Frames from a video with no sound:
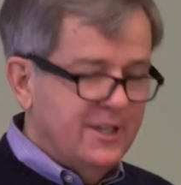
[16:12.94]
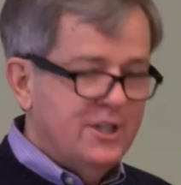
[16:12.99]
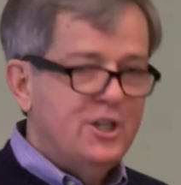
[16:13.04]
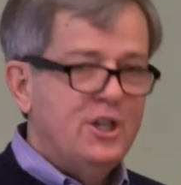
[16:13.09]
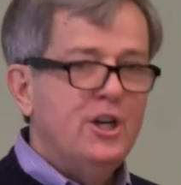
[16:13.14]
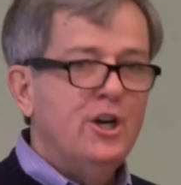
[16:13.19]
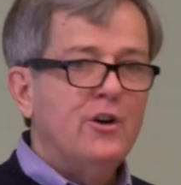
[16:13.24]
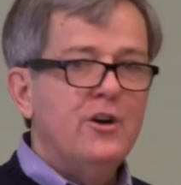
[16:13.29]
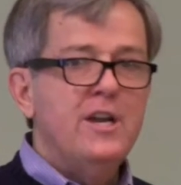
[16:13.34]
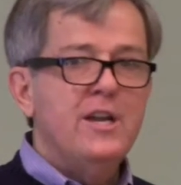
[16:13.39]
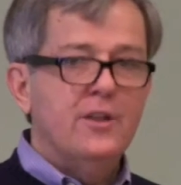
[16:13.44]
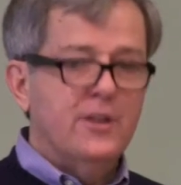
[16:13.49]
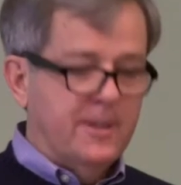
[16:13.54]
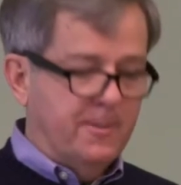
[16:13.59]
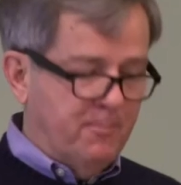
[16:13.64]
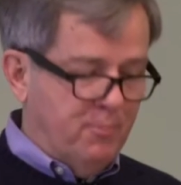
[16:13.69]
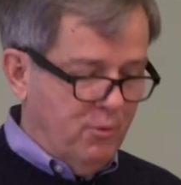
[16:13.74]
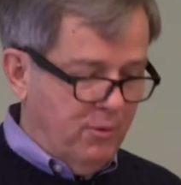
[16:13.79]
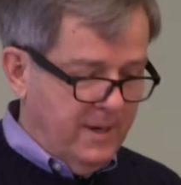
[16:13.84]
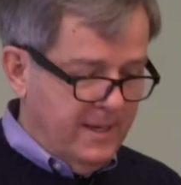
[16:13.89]
Tirian,
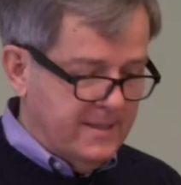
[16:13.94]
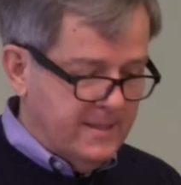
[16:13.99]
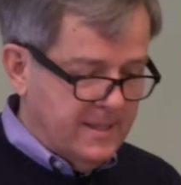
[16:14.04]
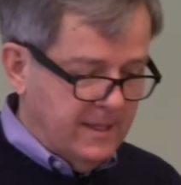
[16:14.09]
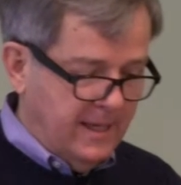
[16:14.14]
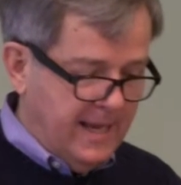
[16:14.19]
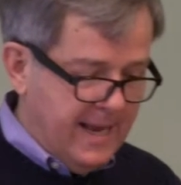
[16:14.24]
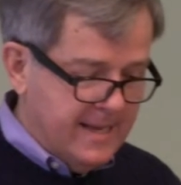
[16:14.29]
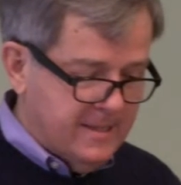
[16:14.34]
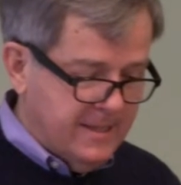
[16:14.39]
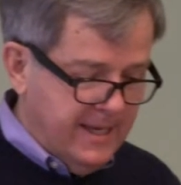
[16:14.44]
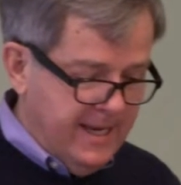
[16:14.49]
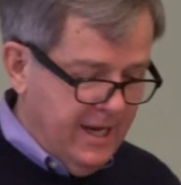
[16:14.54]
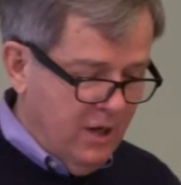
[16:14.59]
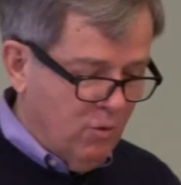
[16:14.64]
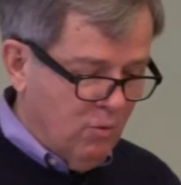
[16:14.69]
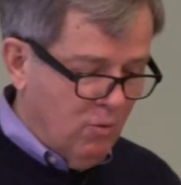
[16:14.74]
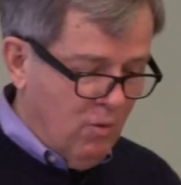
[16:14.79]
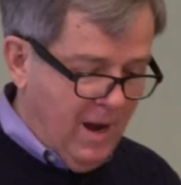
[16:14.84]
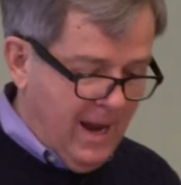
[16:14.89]
the prince, the last
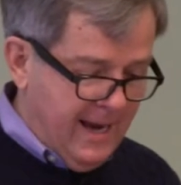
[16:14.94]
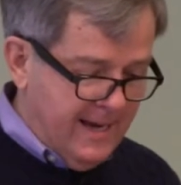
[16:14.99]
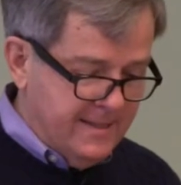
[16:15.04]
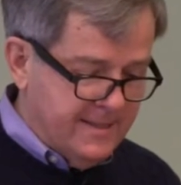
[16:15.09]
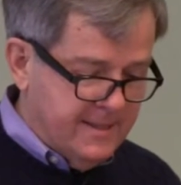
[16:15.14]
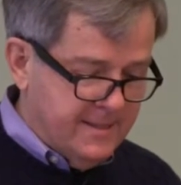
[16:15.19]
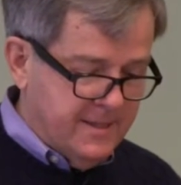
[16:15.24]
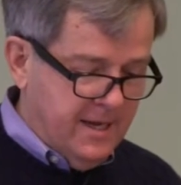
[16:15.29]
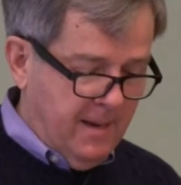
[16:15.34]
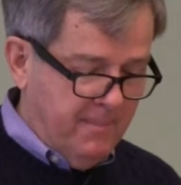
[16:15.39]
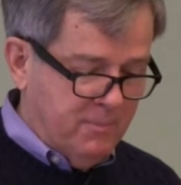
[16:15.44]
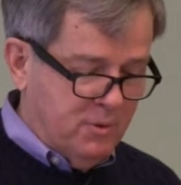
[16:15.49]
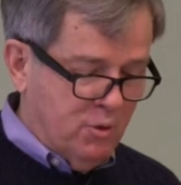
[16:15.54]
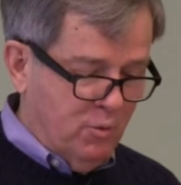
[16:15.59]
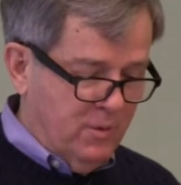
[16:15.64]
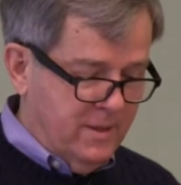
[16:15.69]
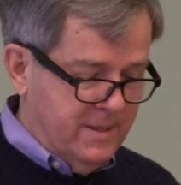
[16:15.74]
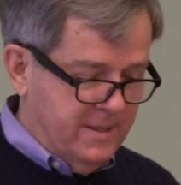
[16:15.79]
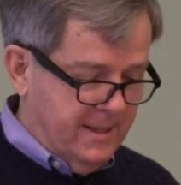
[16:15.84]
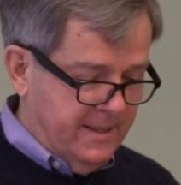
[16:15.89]
king, rises up to
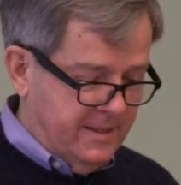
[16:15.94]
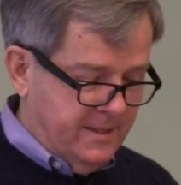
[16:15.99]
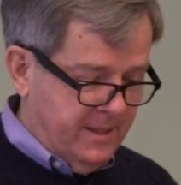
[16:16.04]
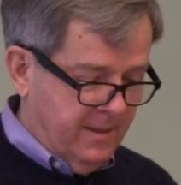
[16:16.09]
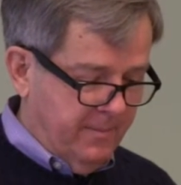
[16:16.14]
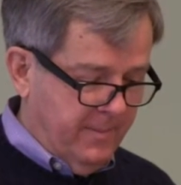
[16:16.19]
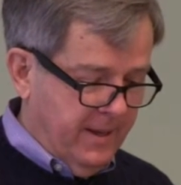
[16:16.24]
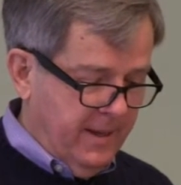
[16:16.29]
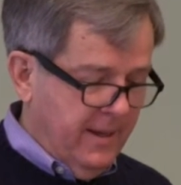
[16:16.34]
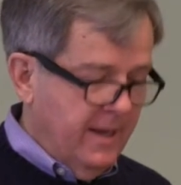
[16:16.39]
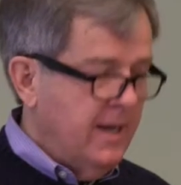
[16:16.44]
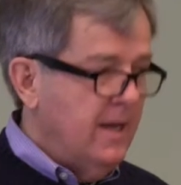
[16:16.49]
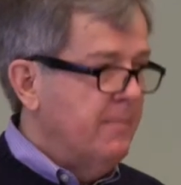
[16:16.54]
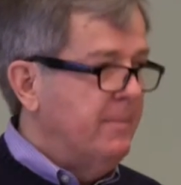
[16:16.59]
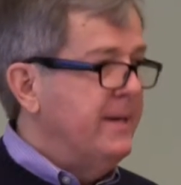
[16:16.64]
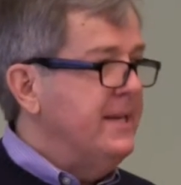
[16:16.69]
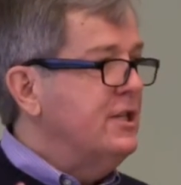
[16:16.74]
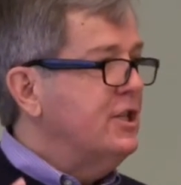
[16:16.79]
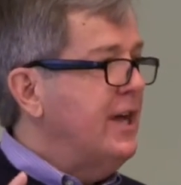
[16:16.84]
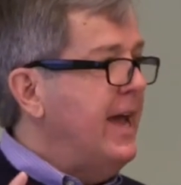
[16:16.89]
resist him,
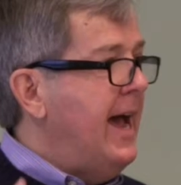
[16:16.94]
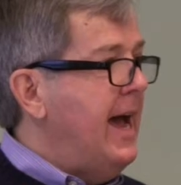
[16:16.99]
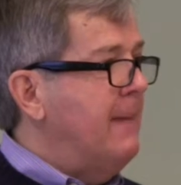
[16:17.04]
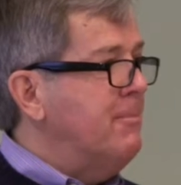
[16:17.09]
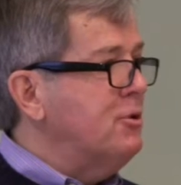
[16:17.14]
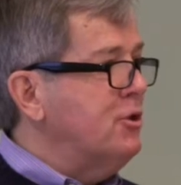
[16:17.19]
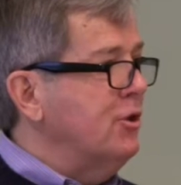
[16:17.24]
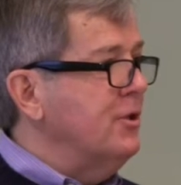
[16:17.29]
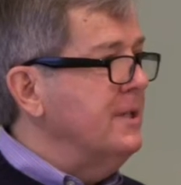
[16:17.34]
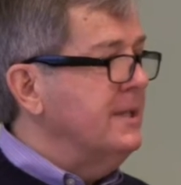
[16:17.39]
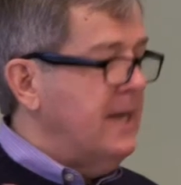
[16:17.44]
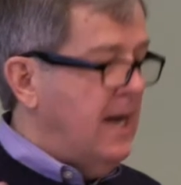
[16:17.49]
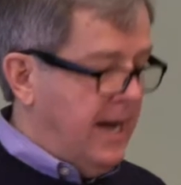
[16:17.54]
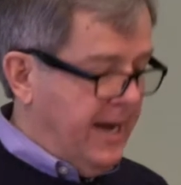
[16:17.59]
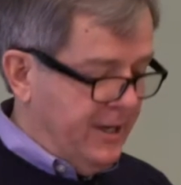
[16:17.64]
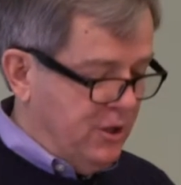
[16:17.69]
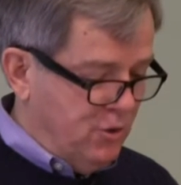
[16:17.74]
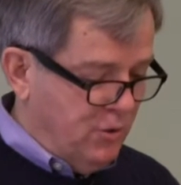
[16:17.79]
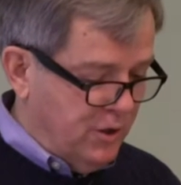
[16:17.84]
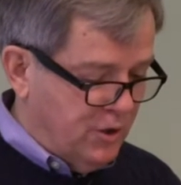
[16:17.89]
but he's captured and
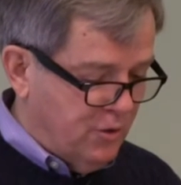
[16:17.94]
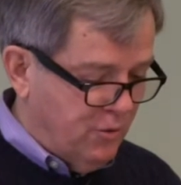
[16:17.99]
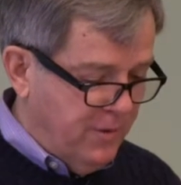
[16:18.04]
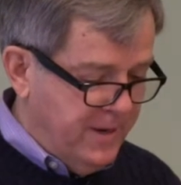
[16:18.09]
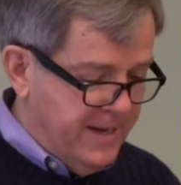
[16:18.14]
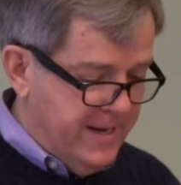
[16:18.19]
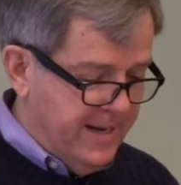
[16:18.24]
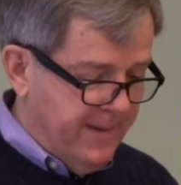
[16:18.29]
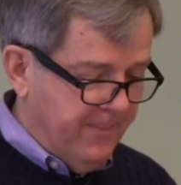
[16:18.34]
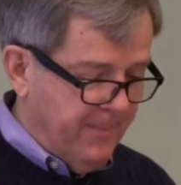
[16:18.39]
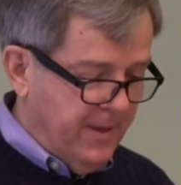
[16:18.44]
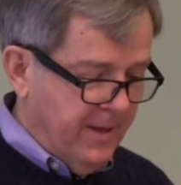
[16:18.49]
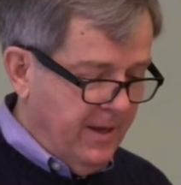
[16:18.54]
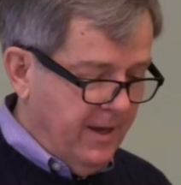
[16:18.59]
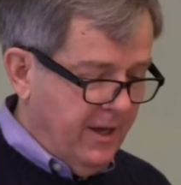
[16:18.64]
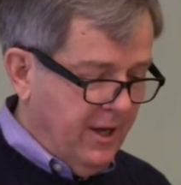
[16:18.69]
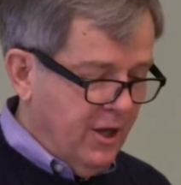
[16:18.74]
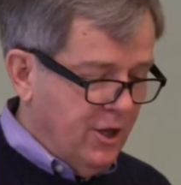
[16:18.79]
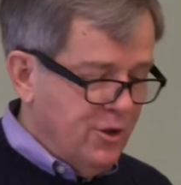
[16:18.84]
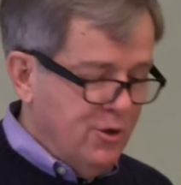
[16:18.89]
tied to a tree.
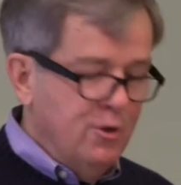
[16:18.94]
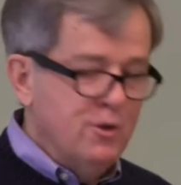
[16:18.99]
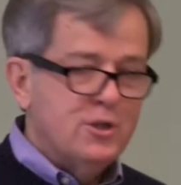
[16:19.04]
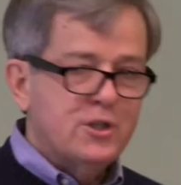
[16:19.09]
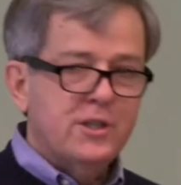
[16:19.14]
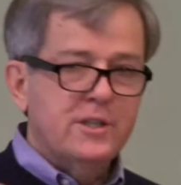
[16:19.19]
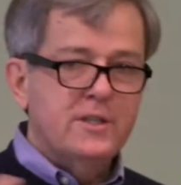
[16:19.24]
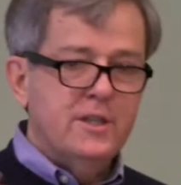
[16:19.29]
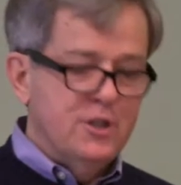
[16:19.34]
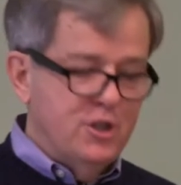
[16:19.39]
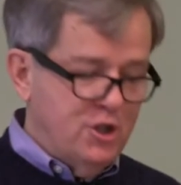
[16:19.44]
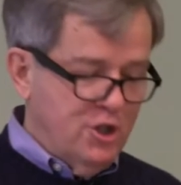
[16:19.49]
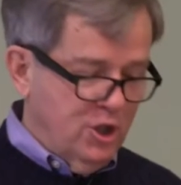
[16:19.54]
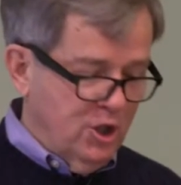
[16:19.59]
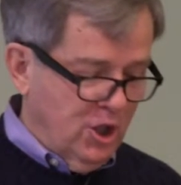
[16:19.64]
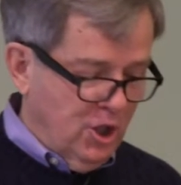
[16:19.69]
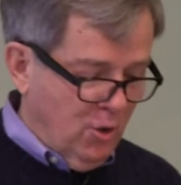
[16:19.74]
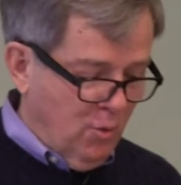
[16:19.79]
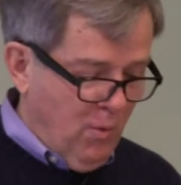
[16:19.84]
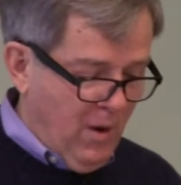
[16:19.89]
Eustace and
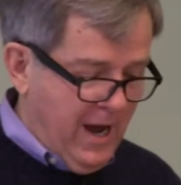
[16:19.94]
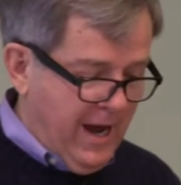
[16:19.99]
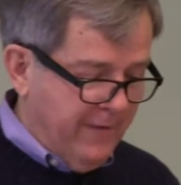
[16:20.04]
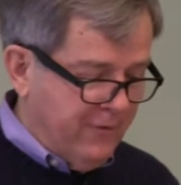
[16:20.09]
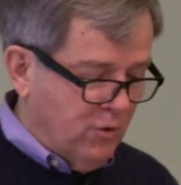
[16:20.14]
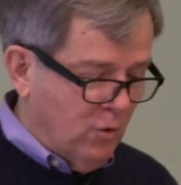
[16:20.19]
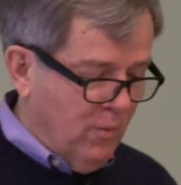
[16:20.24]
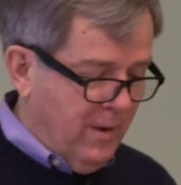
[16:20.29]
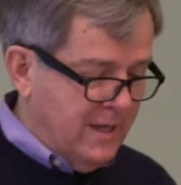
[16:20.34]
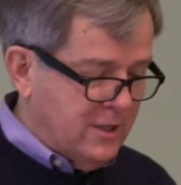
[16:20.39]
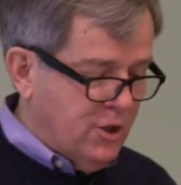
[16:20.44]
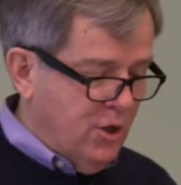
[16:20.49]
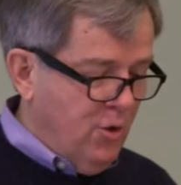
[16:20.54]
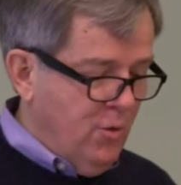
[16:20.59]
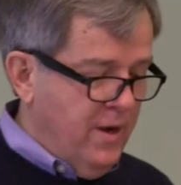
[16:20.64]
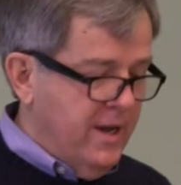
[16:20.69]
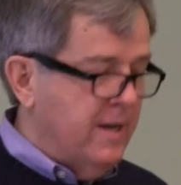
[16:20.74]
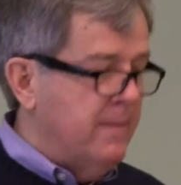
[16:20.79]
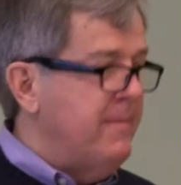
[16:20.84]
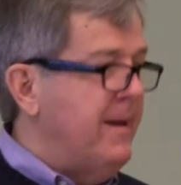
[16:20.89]
Jill arrive to
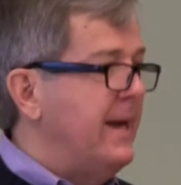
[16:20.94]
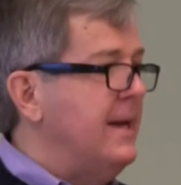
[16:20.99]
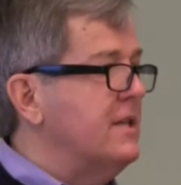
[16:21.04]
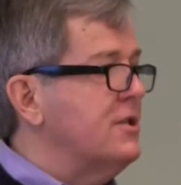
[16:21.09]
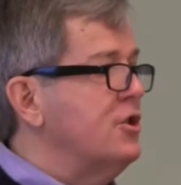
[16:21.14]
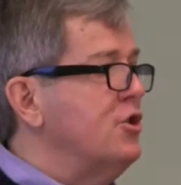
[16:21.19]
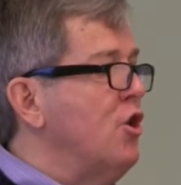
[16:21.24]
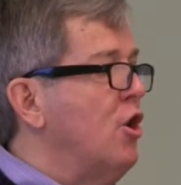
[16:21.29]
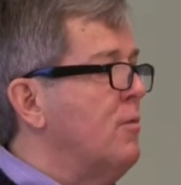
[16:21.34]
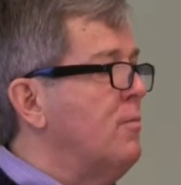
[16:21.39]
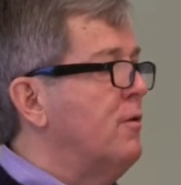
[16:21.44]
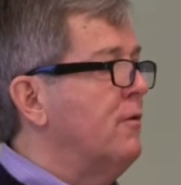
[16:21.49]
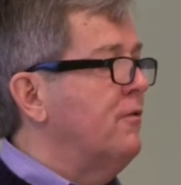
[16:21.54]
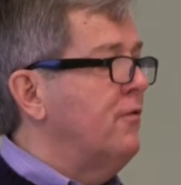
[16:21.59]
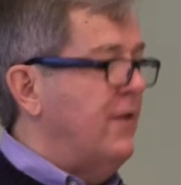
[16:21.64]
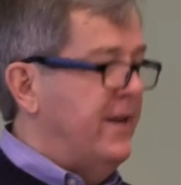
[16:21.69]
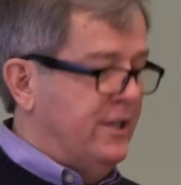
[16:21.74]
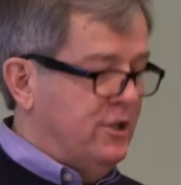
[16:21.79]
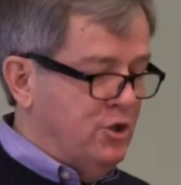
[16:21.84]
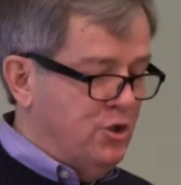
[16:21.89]
rescue him and his noble
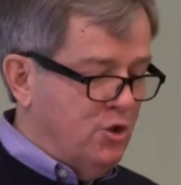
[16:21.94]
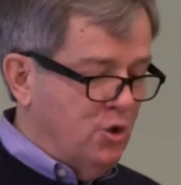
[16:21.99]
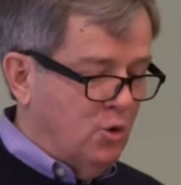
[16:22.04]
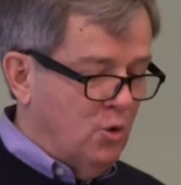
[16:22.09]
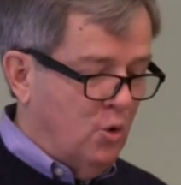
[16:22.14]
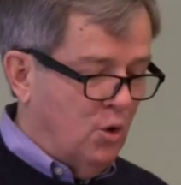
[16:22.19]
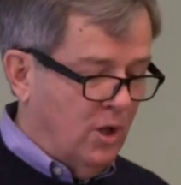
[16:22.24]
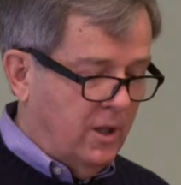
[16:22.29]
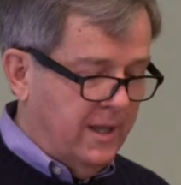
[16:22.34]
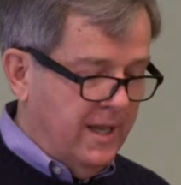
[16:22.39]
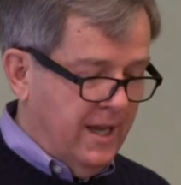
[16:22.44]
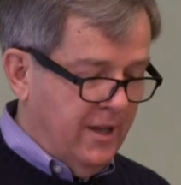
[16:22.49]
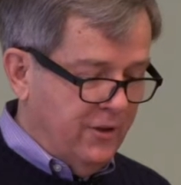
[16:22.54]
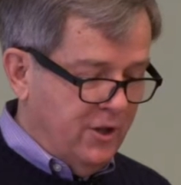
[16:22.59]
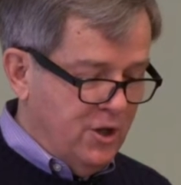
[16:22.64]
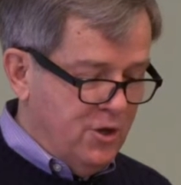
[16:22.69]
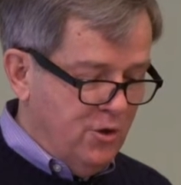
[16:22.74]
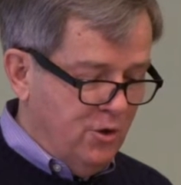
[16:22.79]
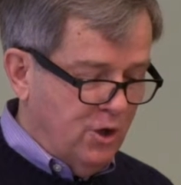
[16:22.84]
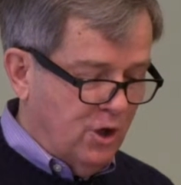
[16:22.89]
friend Jewel,
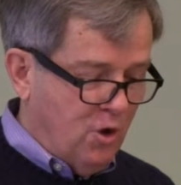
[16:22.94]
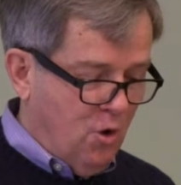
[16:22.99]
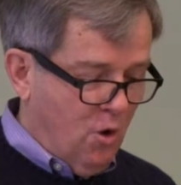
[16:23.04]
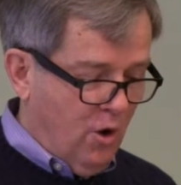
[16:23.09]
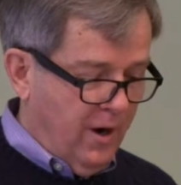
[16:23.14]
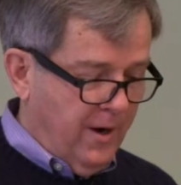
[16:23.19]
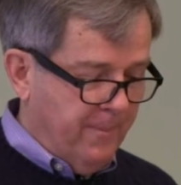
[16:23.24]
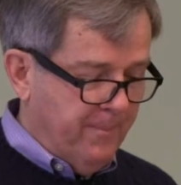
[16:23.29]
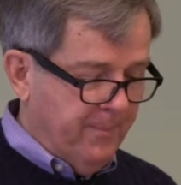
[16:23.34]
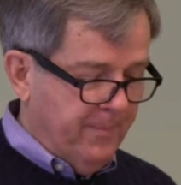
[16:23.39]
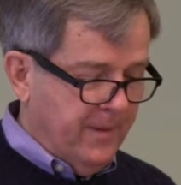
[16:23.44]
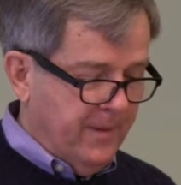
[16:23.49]
the unicorn.